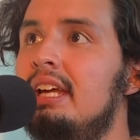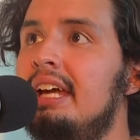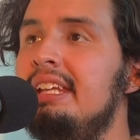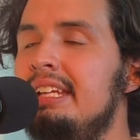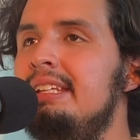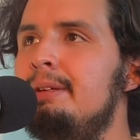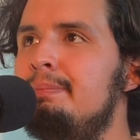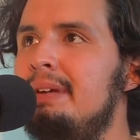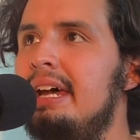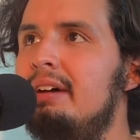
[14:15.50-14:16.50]
I think he did a
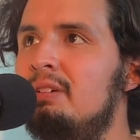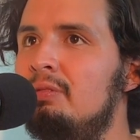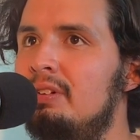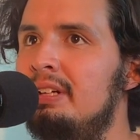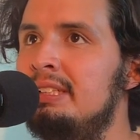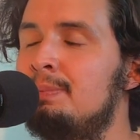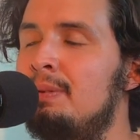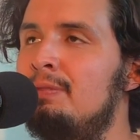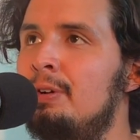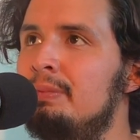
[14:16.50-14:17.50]
bat over his
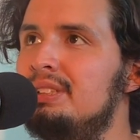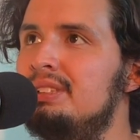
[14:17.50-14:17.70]
performance.